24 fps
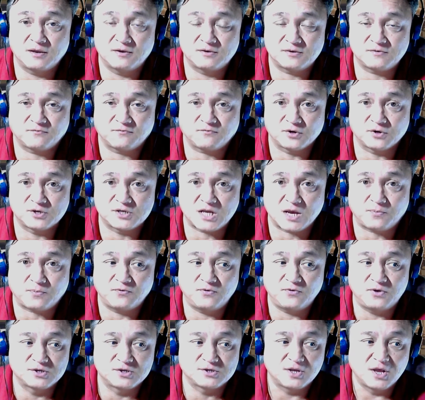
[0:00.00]
for example,
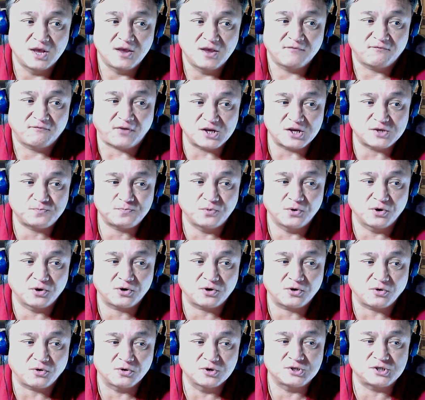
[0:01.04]
use
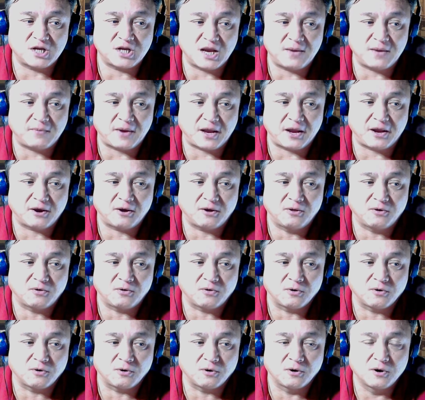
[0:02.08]
Facebook or Gmail
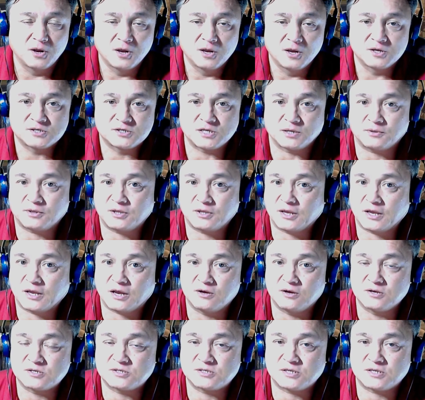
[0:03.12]
or something
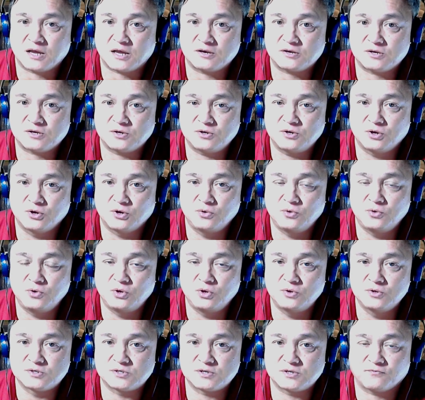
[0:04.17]
else that you
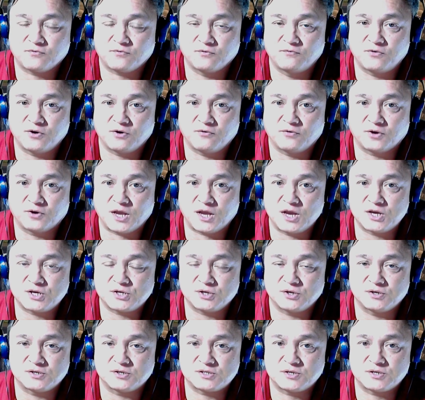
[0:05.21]
use for
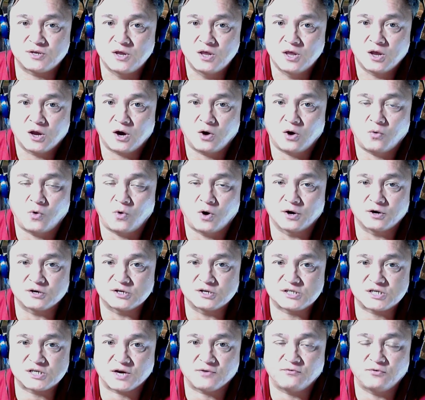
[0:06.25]
verification. It's on one or
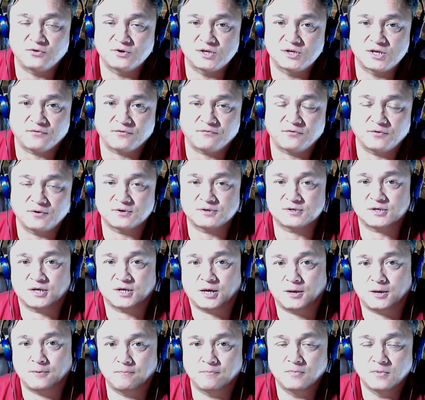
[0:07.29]
several different
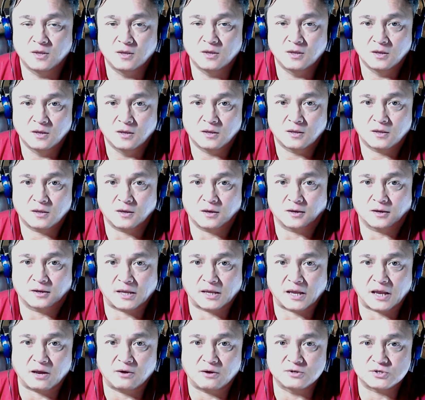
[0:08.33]

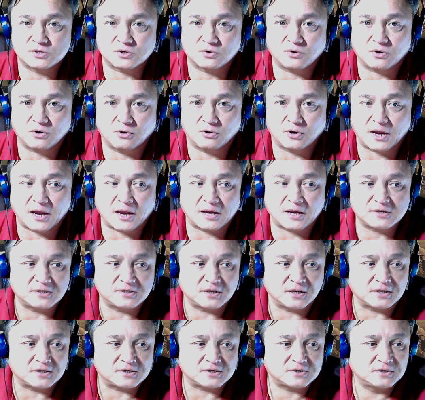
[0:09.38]
accounts or
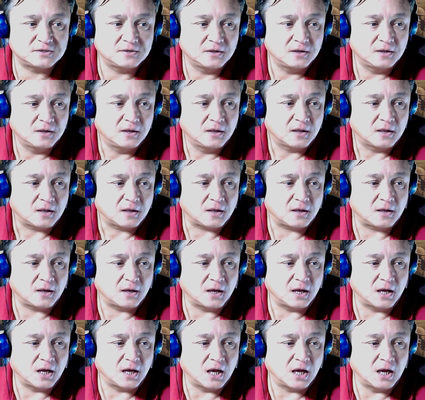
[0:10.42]
access,
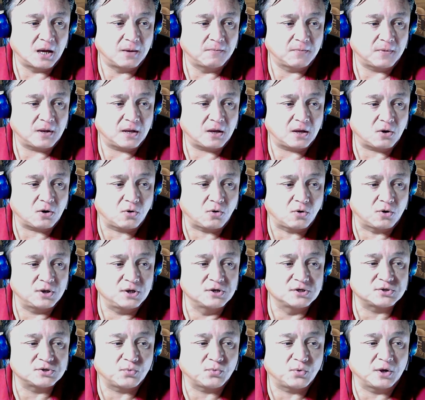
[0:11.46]
or
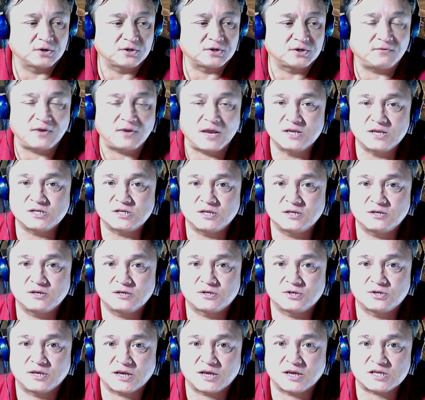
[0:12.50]
use a relatively easy
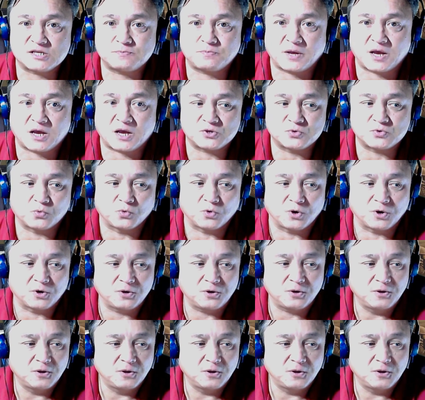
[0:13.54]
to guess password,